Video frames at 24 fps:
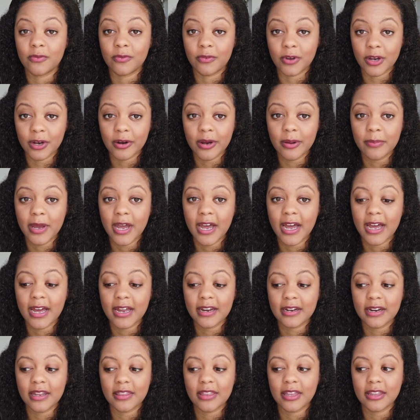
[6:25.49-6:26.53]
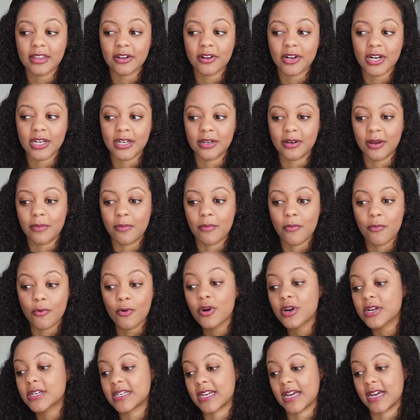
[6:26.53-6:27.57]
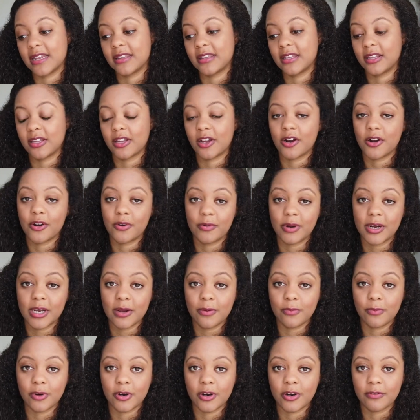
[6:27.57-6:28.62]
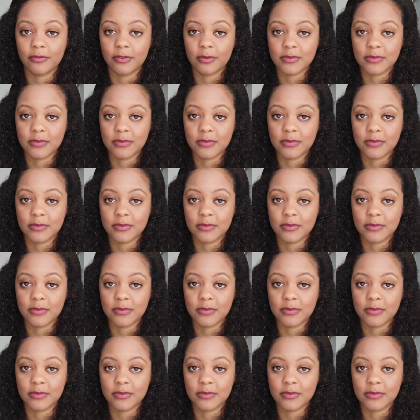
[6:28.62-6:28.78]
very bad, and then they're in more debt than they already were